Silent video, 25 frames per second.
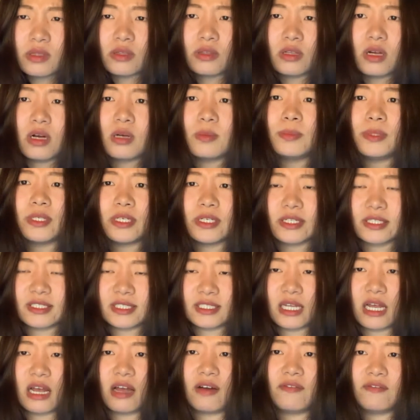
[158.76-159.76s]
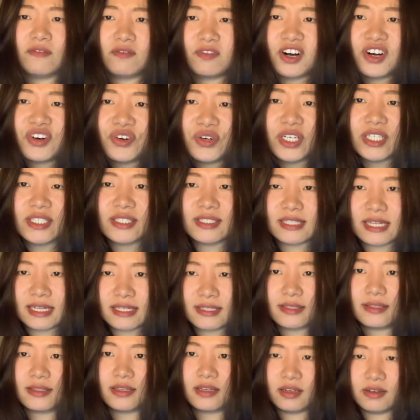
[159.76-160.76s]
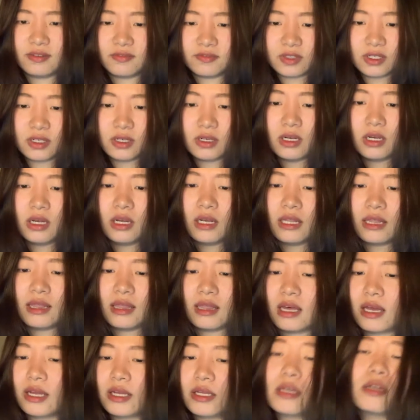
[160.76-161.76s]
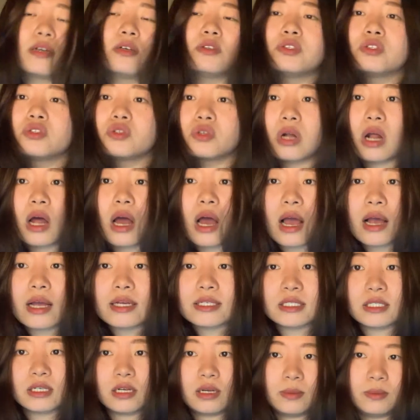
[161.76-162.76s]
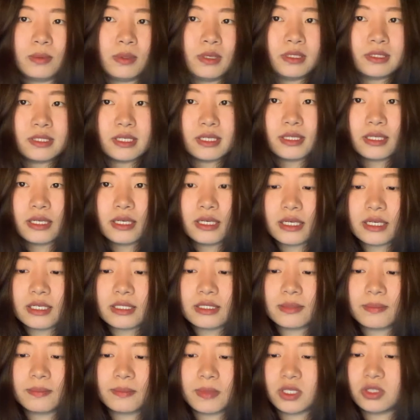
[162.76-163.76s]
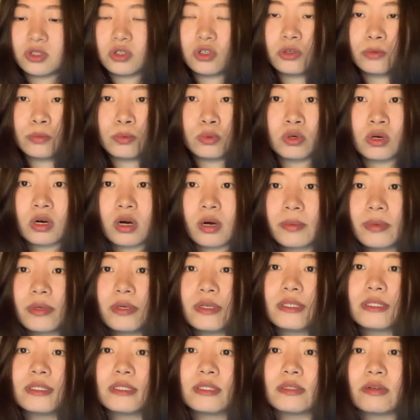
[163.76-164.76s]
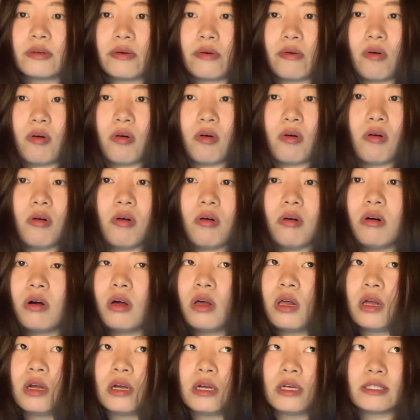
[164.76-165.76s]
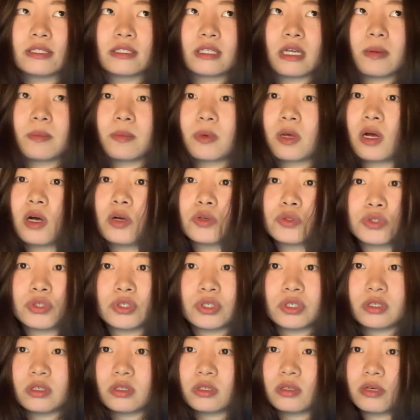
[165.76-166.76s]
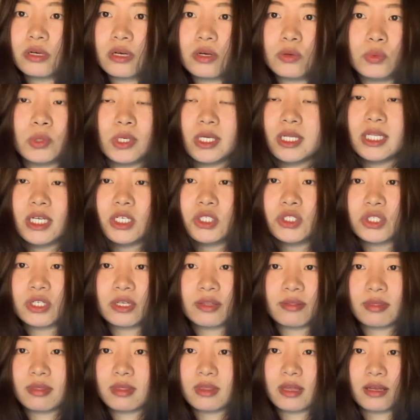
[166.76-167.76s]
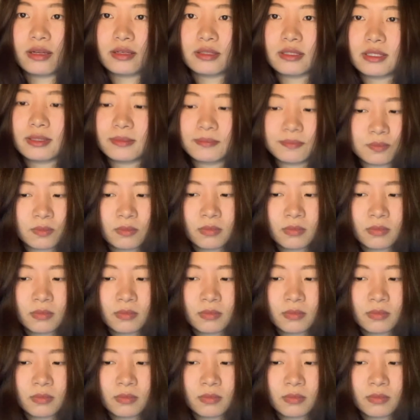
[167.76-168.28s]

topics are very sensitive, like drugs, obesity, mental problems, or some cultural, religion things.